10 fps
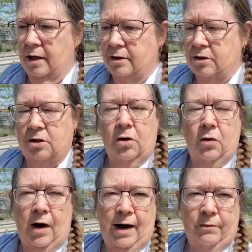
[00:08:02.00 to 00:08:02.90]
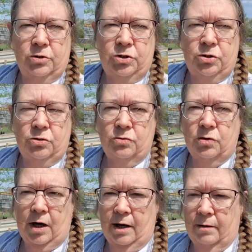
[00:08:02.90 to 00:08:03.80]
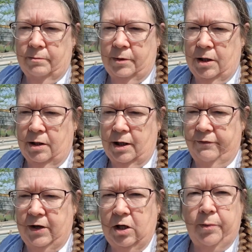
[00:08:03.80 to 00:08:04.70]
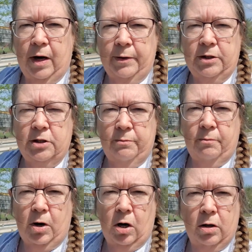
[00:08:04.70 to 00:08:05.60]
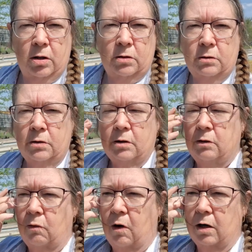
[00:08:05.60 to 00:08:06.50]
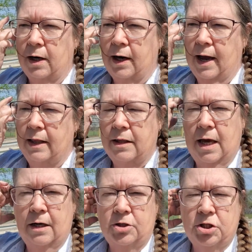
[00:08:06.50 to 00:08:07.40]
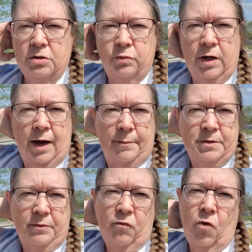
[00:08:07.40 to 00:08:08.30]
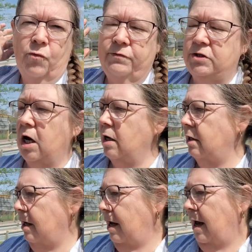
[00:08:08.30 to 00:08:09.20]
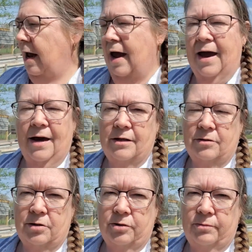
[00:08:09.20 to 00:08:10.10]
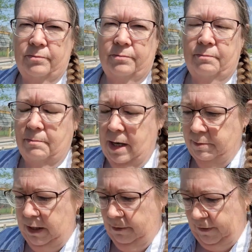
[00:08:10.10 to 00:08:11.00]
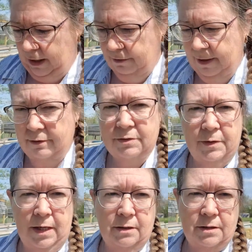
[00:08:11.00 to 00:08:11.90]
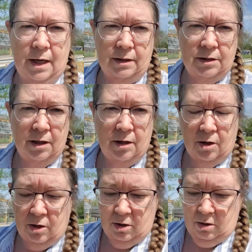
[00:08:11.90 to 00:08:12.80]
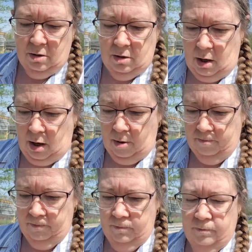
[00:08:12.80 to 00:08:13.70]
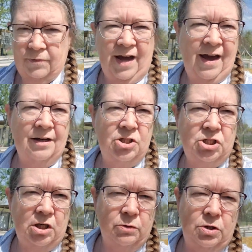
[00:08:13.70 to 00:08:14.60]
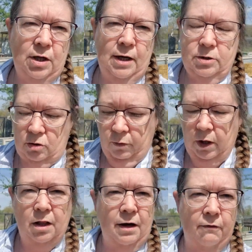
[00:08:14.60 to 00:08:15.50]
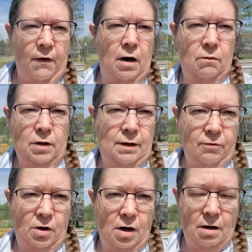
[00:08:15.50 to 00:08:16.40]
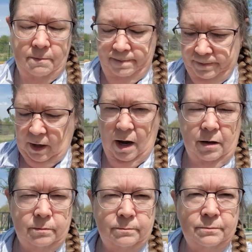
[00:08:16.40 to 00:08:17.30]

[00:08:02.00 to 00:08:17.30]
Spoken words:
So I will do a video probably tomorrow watering, and then just recap some of what we've done, and maybe if I can think of some things that I had shared with you guys or I want to clarify or whatever, I'll